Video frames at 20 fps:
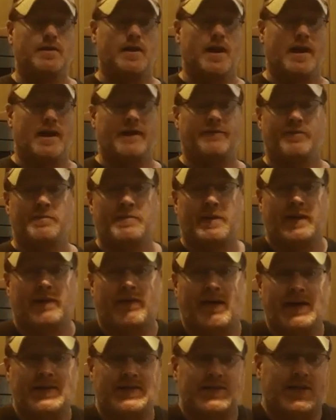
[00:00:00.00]
Not everybody
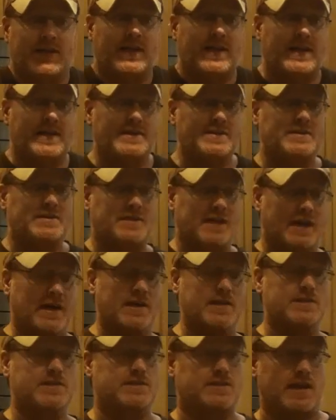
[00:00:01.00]
likes it. It
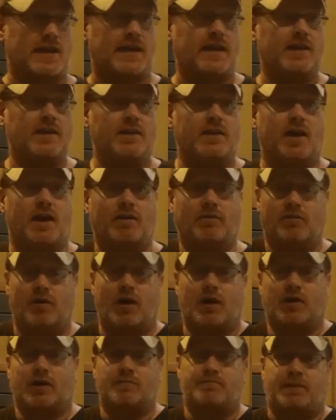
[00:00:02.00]
does take a
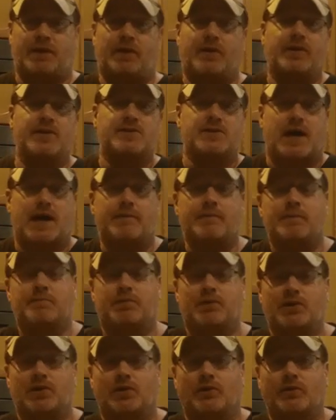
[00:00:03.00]
longer period of time to
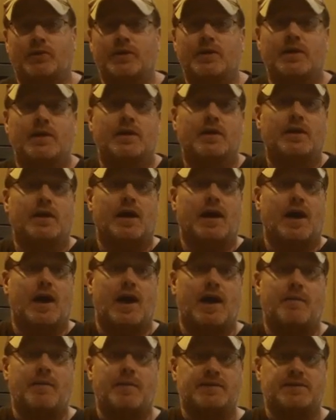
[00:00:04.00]
brew.
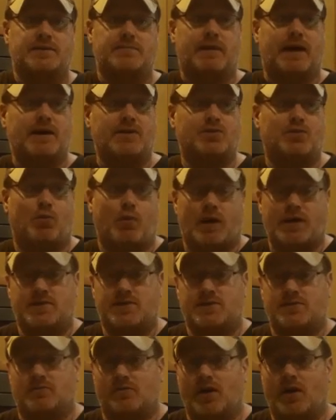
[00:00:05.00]
It's about twice
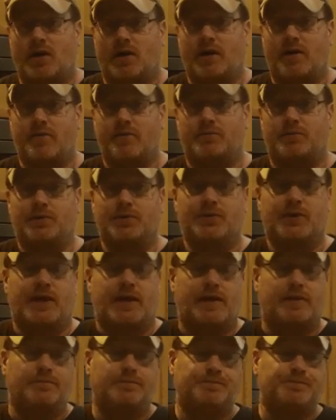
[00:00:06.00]
as long on the brew
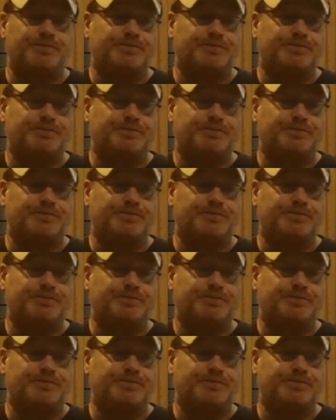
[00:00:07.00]
day.